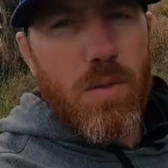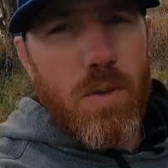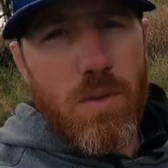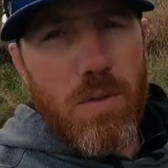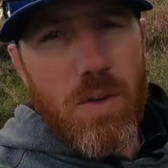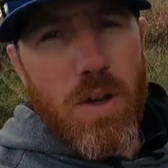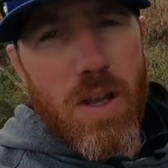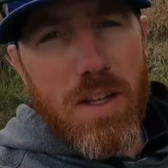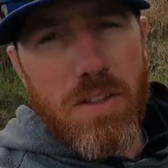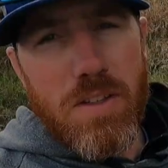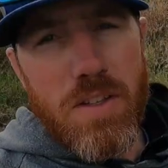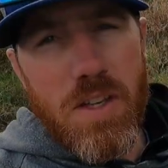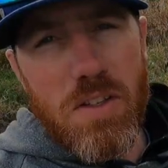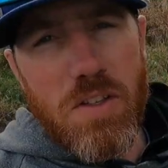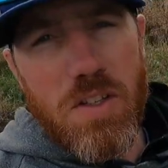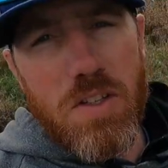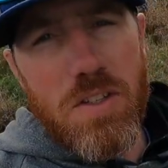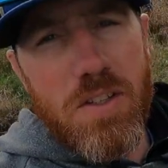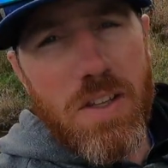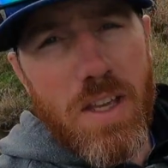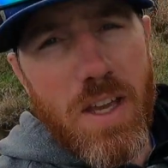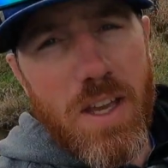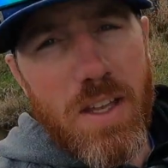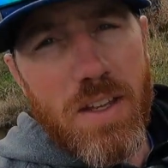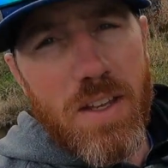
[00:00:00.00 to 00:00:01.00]
River Rats, I
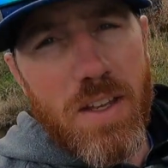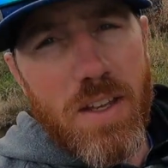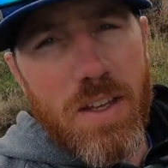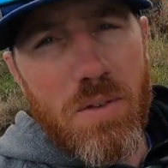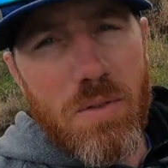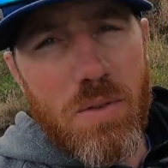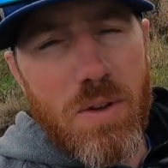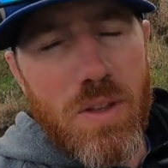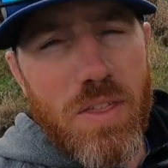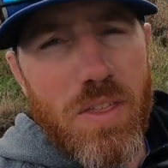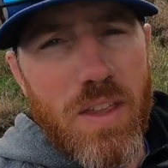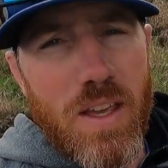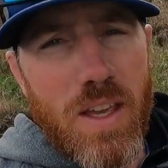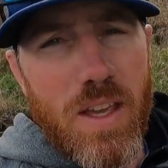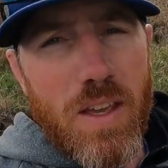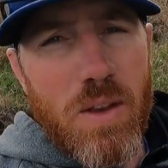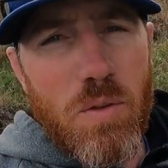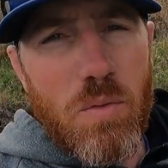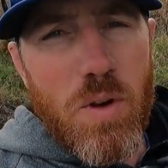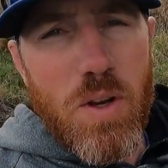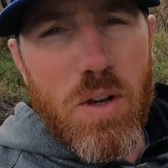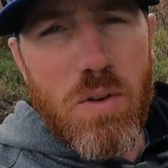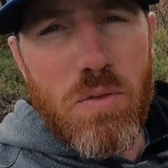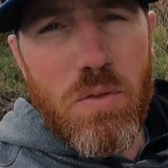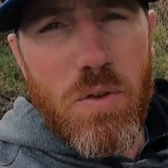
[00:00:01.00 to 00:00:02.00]
just got done with
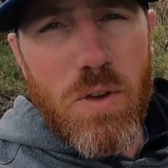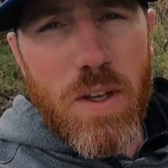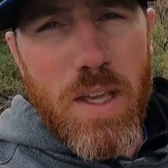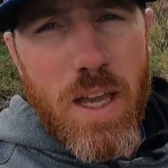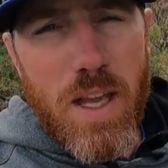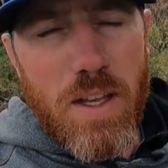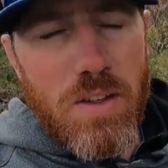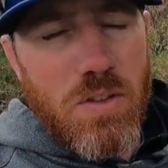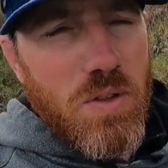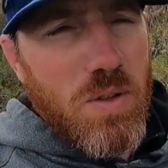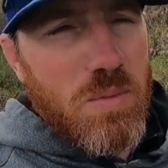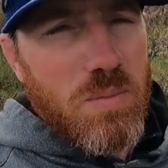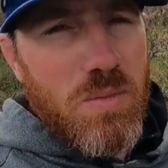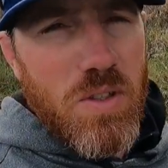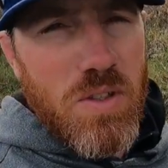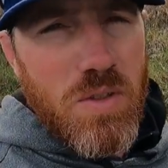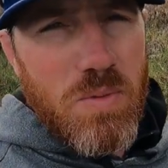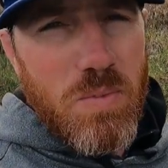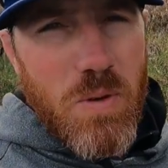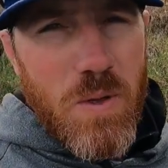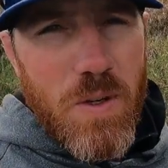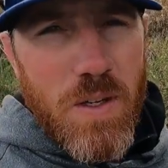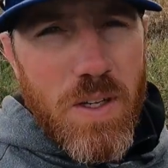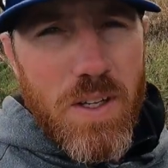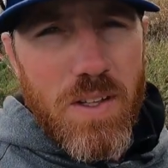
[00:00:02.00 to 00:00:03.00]
a wonderful guide trip
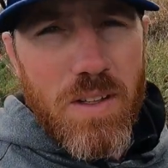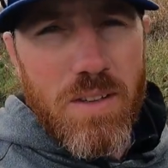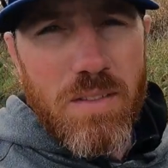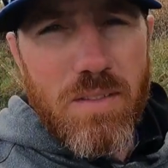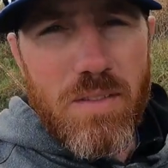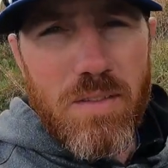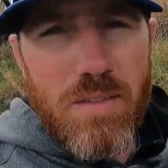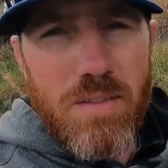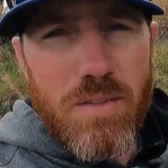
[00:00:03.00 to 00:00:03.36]
this morning.